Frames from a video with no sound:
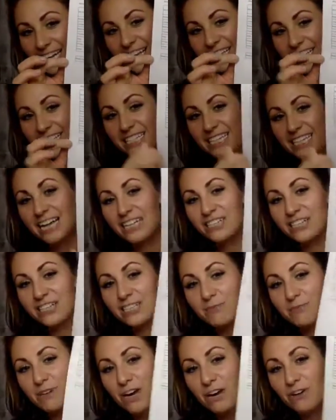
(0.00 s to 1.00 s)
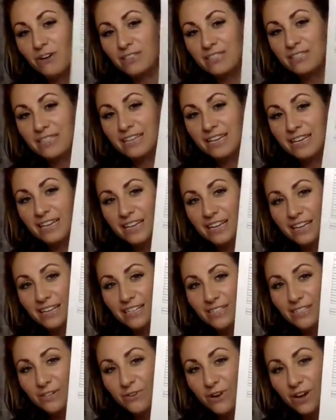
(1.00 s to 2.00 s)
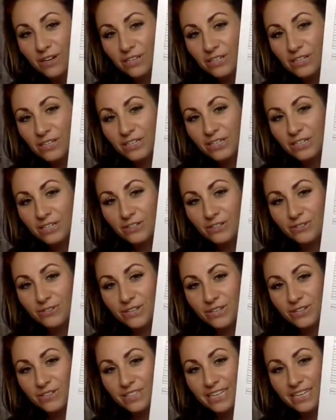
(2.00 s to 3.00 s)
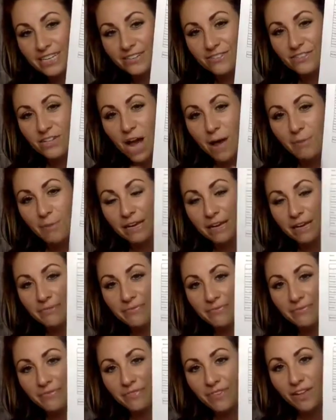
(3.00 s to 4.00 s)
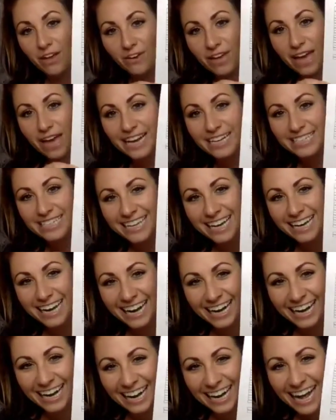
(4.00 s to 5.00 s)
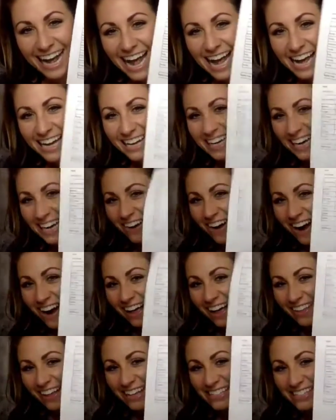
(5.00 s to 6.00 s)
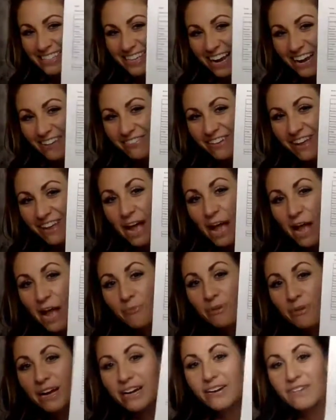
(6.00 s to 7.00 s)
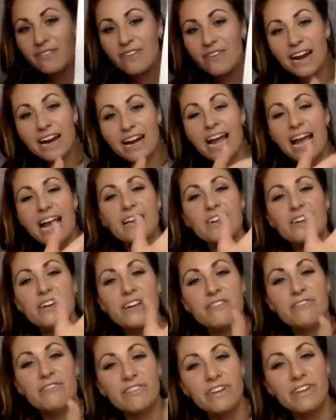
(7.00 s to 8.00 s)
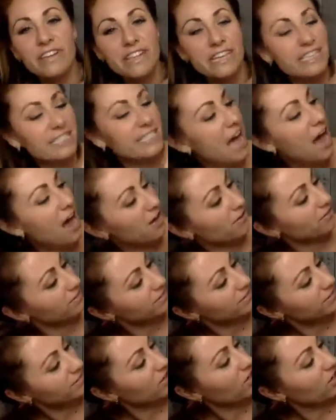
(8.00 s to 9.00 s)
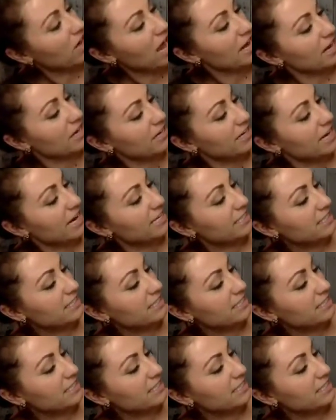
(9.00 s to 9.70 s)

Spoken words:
Say I took some notes. 202. Lucy, you taught me. Okay? So, you know, all that stuff. But, right? And you can fill these out. You got your days